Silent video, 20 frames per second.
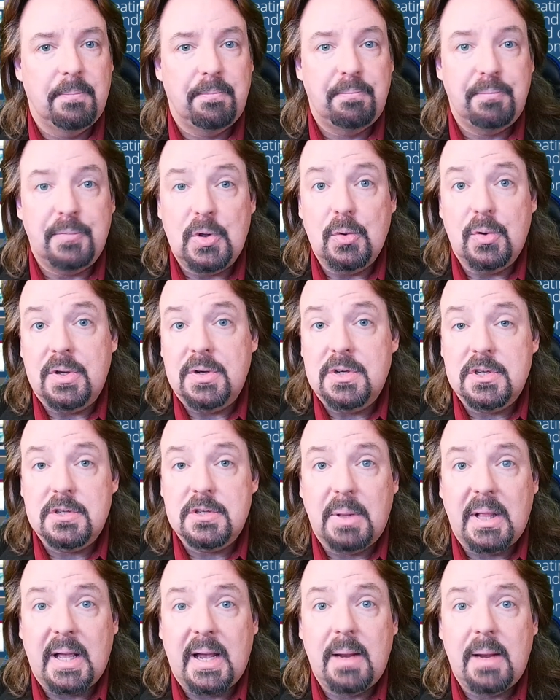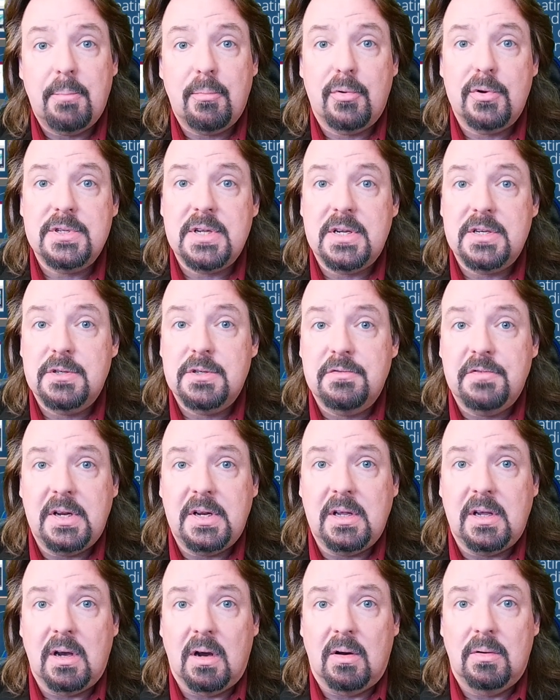You can display presenter
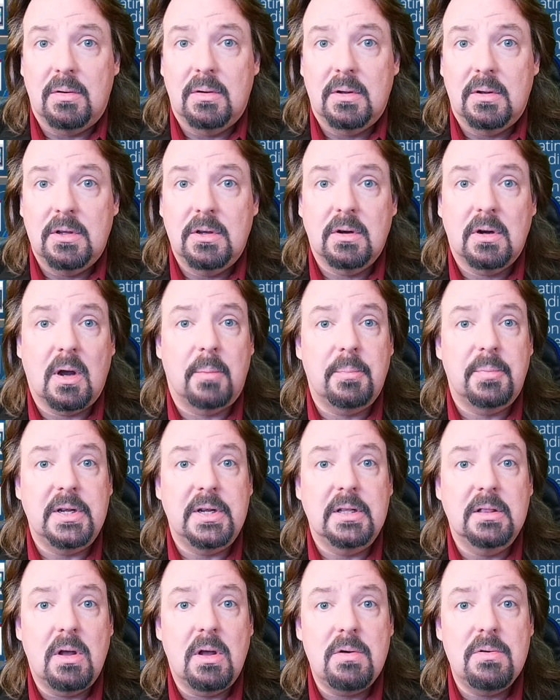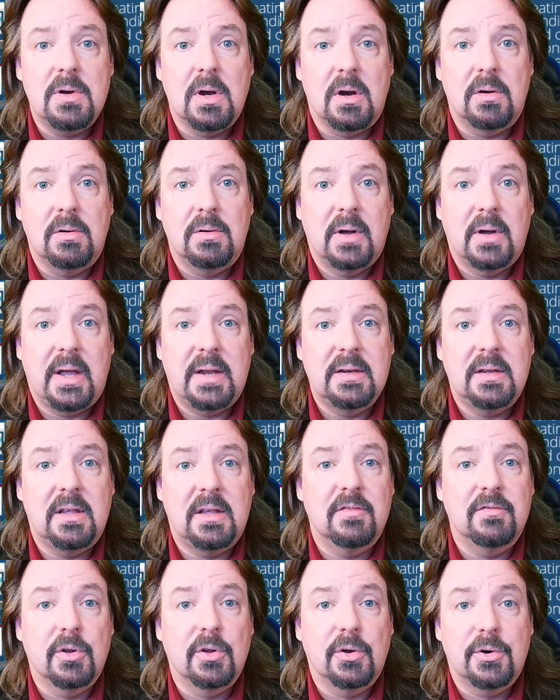video, your company logo, and
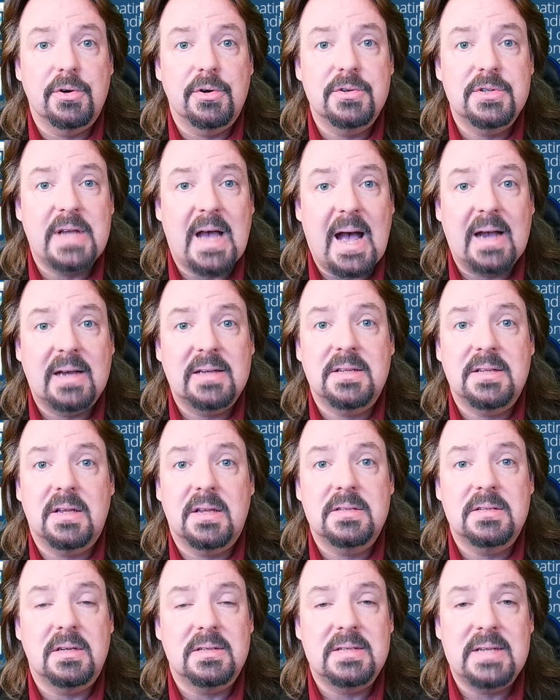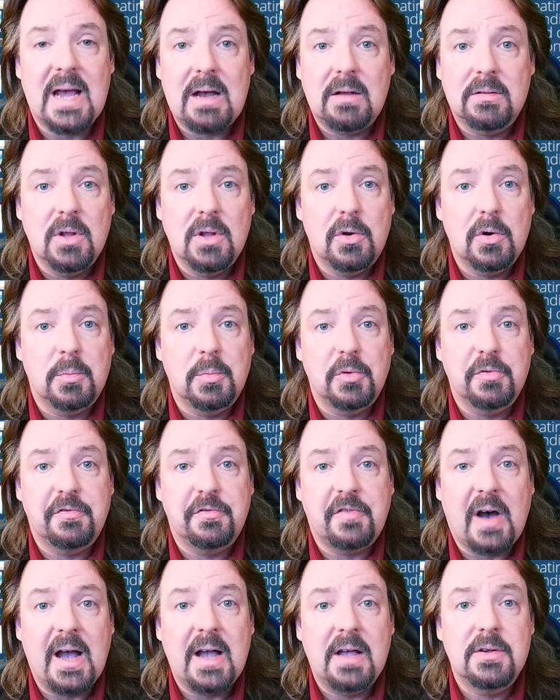give learners access to downloadable
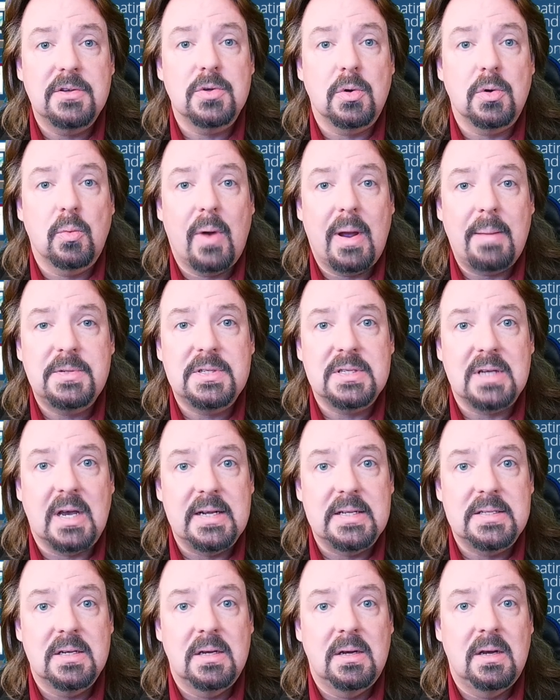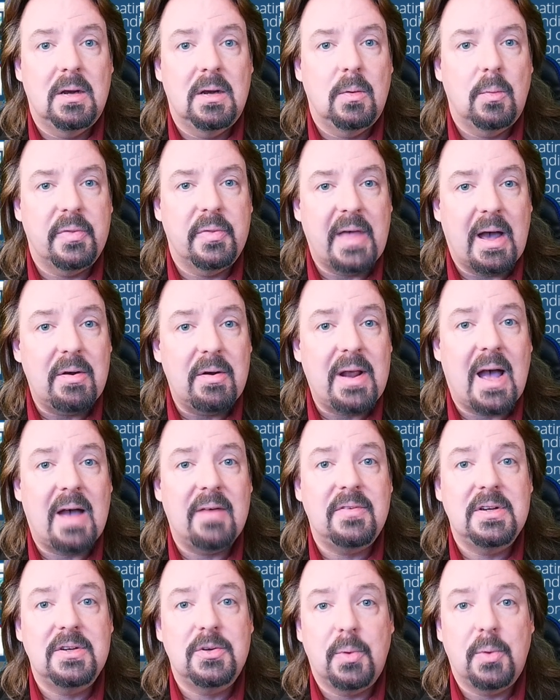files or websites without
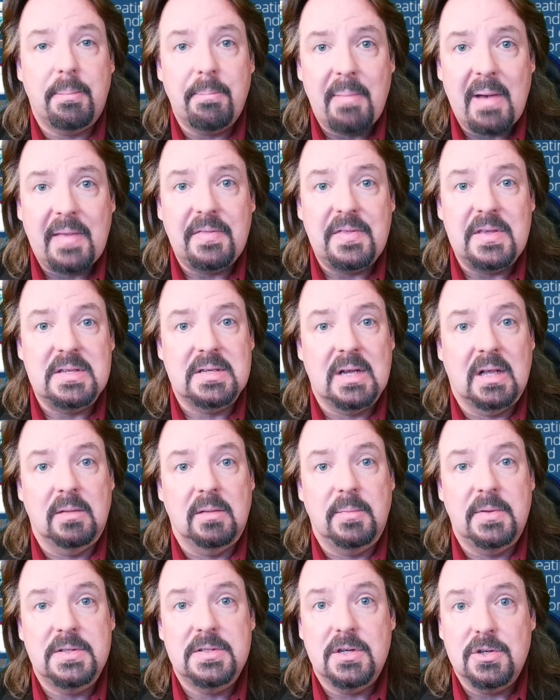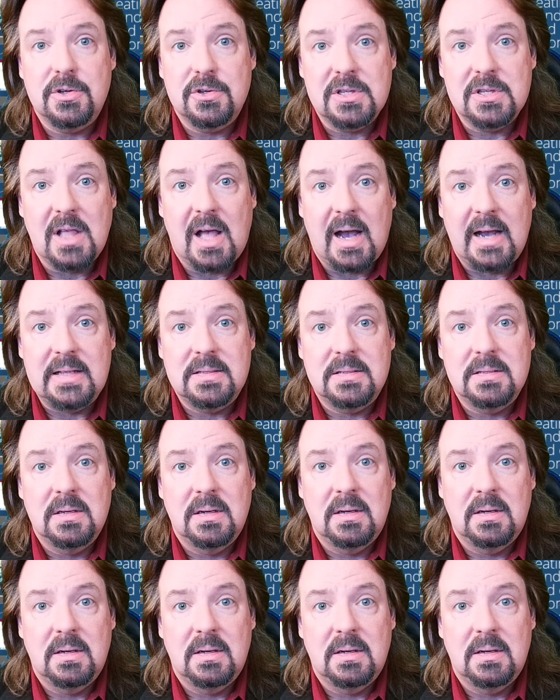having to embed these elements in your slides.